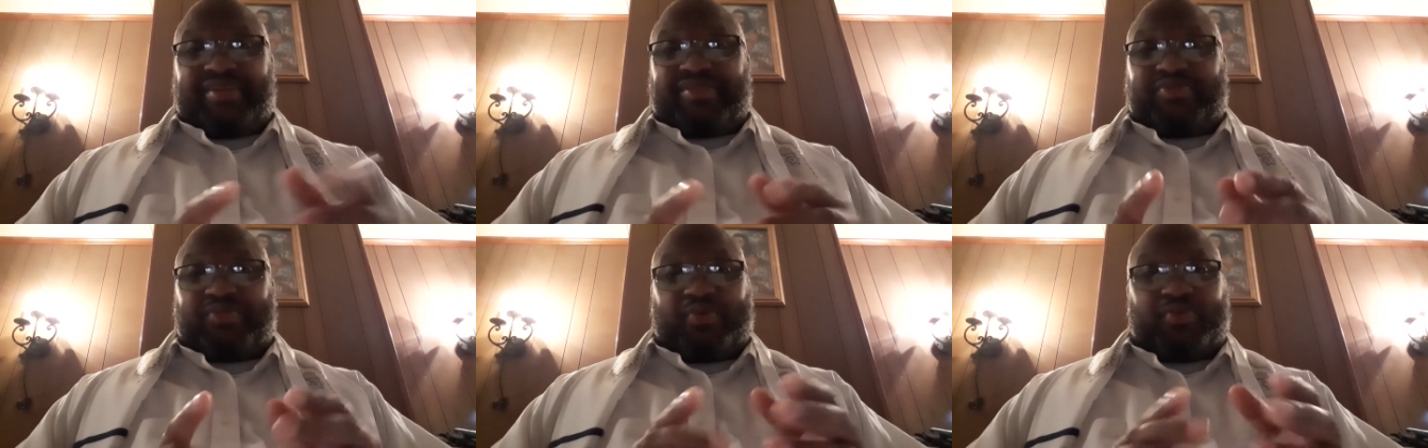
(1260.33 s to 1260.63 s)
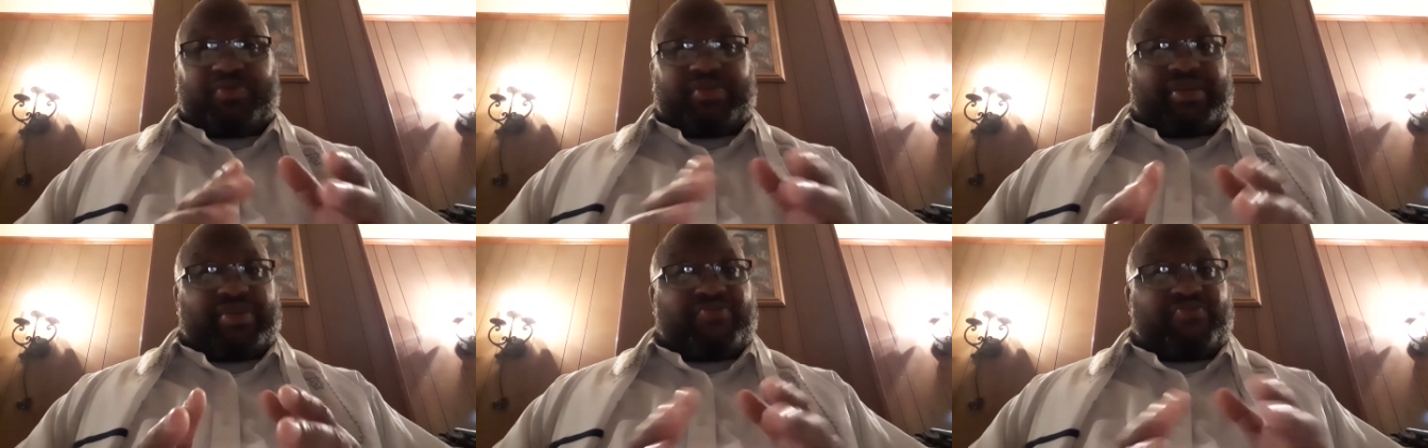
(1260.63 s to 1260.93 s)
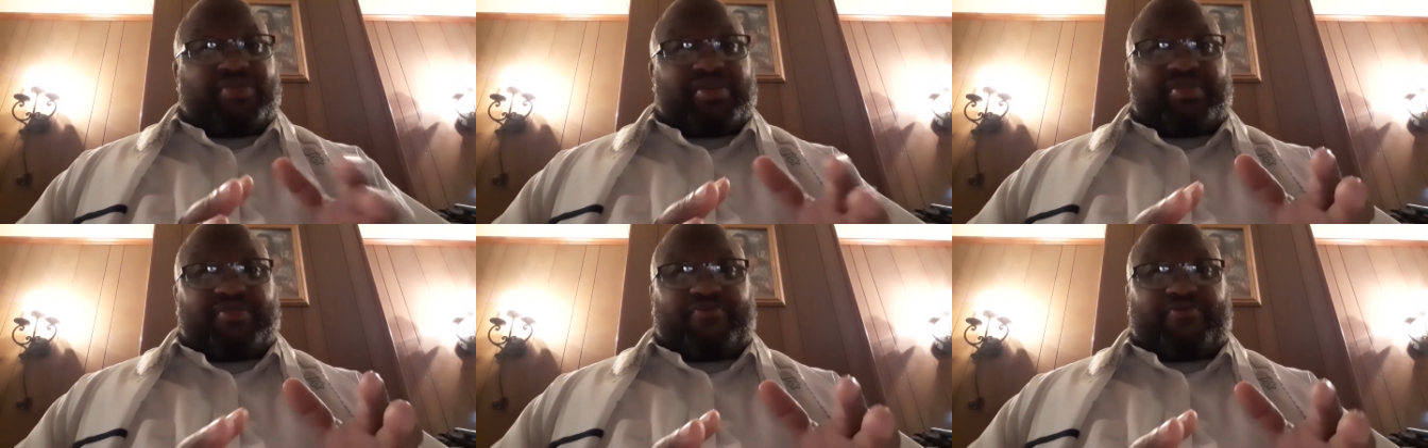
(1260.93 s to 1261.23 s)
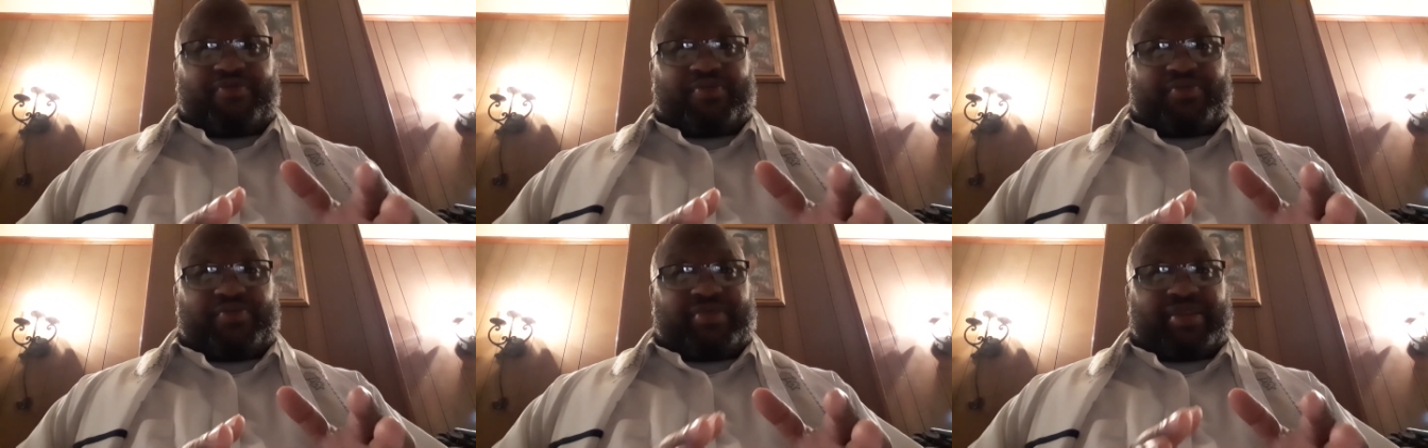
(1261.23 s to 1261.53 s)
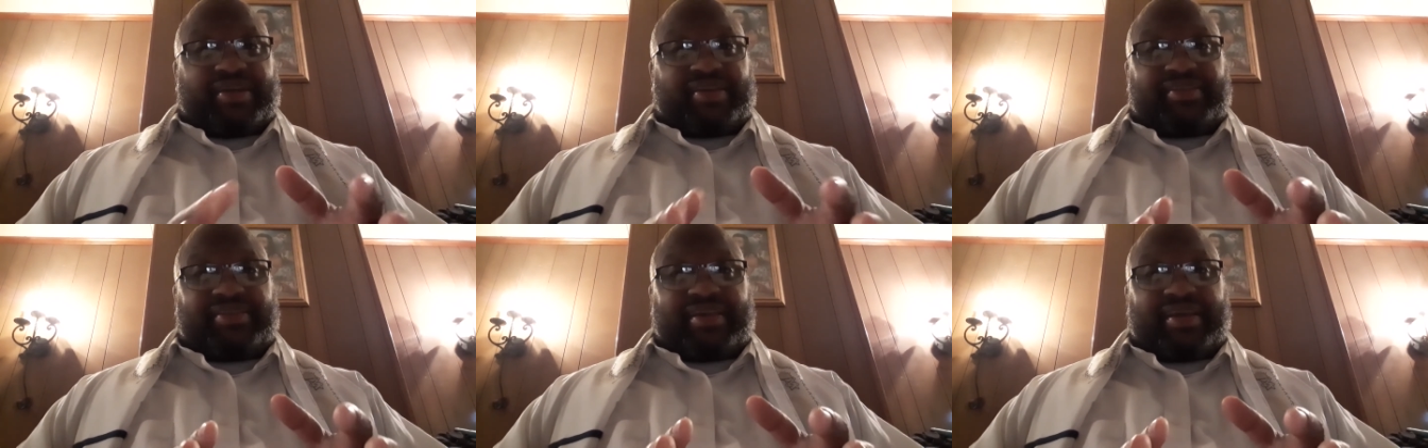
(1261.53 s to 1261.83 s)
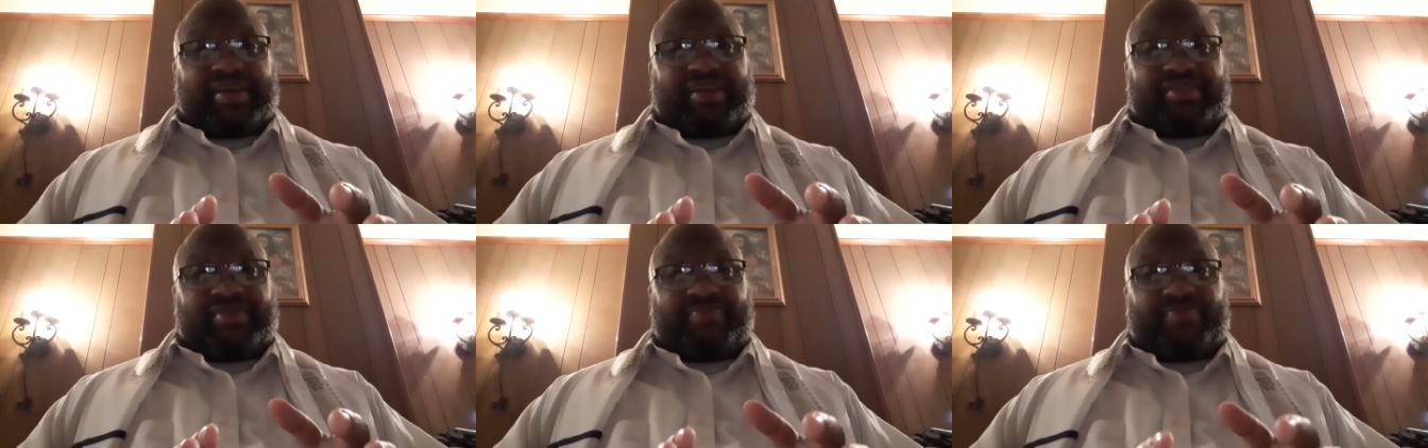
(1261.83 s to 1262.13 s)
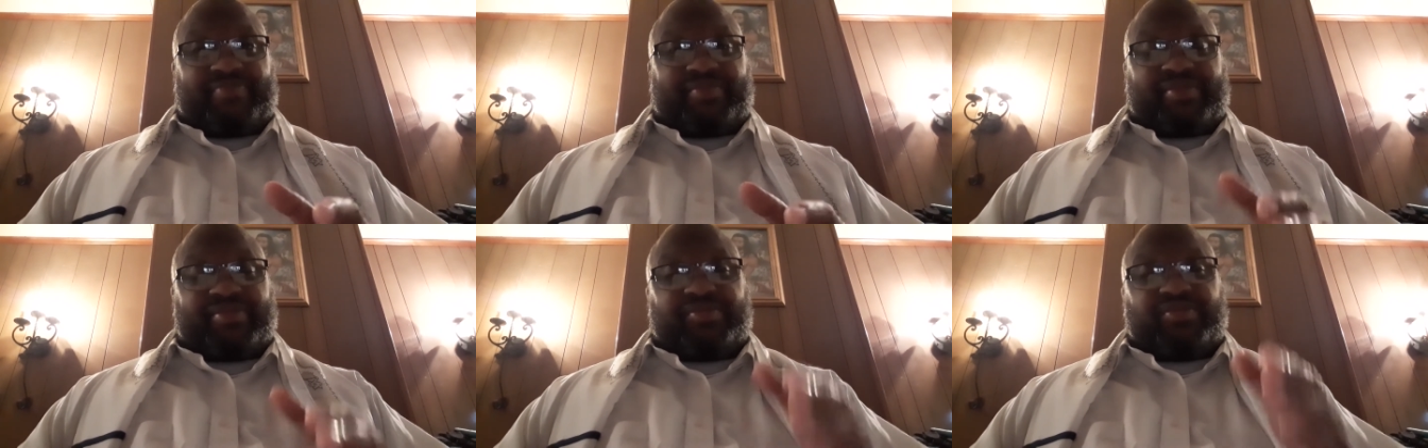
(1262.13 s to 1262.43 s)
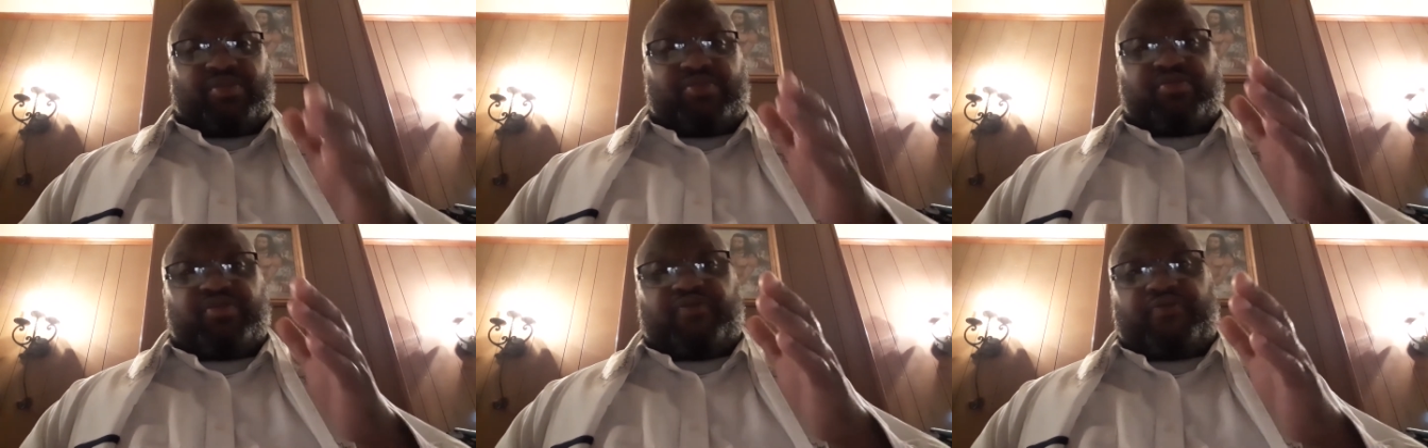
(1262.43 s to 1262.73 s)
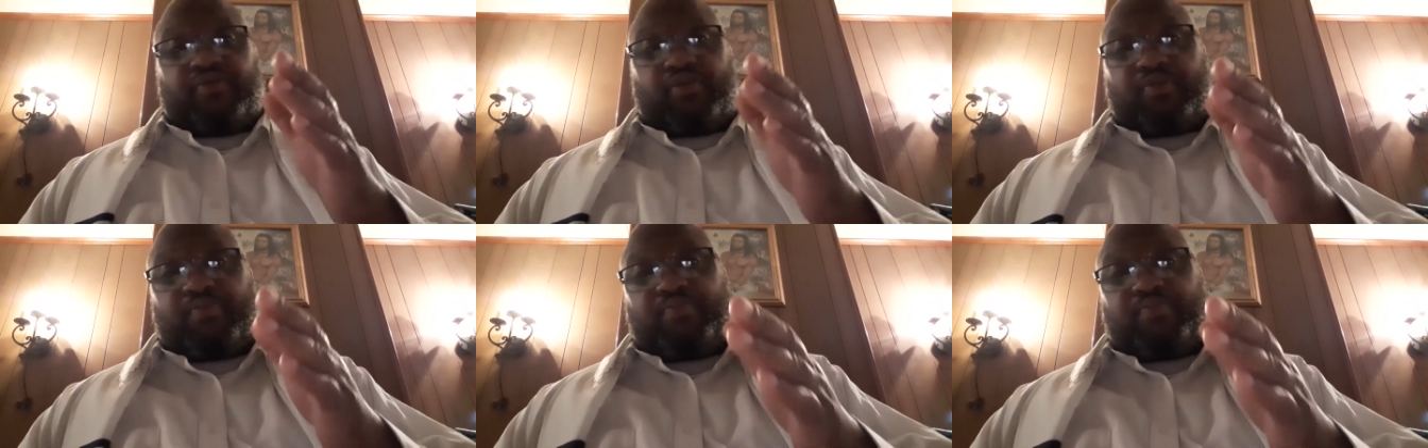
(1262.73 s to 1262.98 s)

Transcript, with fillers: Don't get rid of folk like that. Because those folk